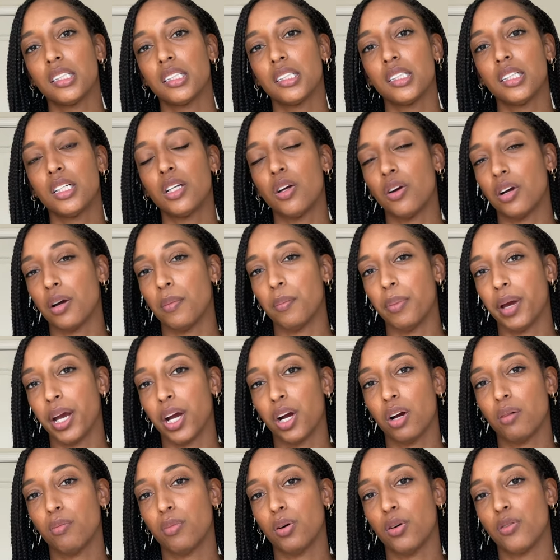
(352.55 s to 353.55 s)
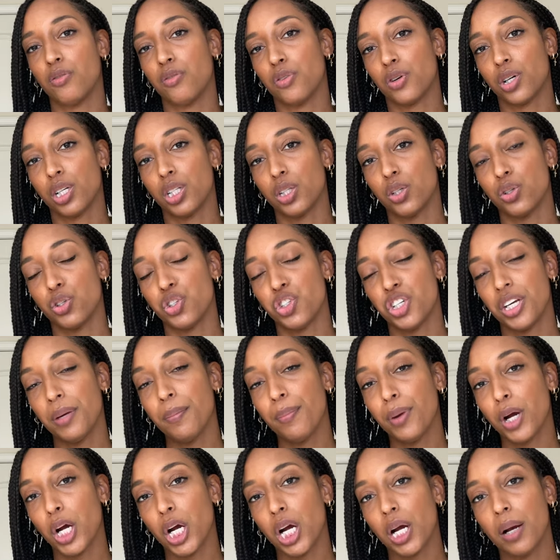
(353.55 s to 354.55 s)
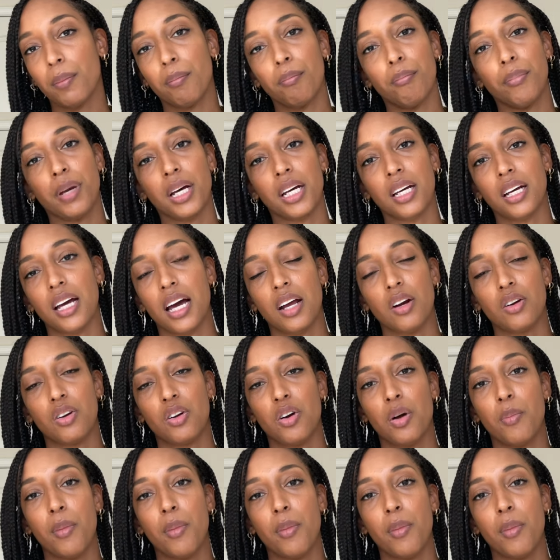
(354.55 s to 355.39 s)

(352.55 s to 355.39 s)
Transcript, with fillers: you know comparable for a little cheaper? But I don't know.